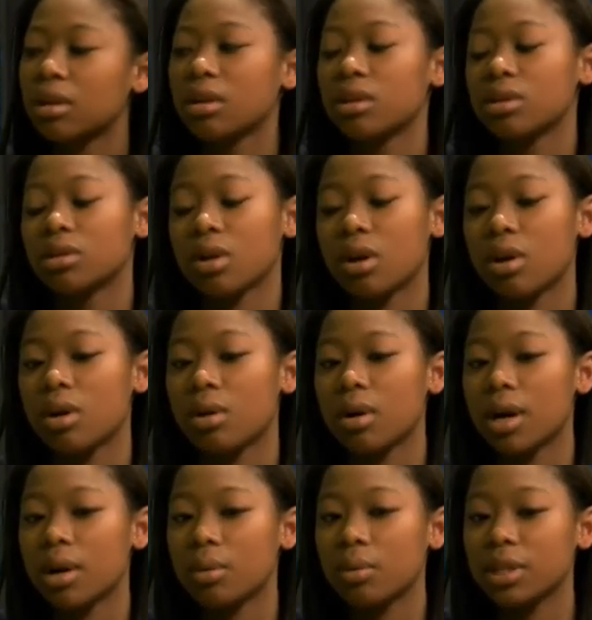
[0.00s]

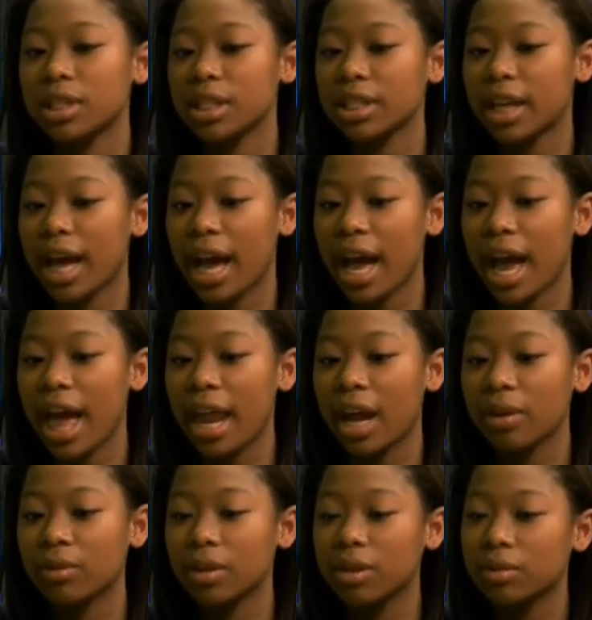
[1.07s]
So we did that, and I
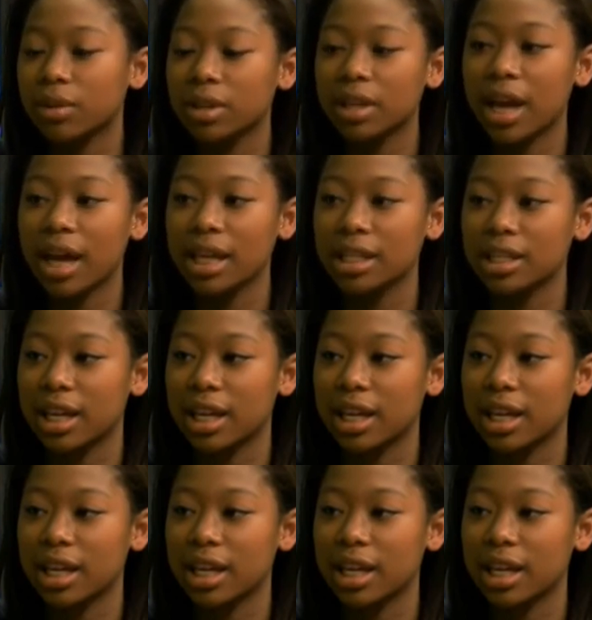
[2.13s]
really realized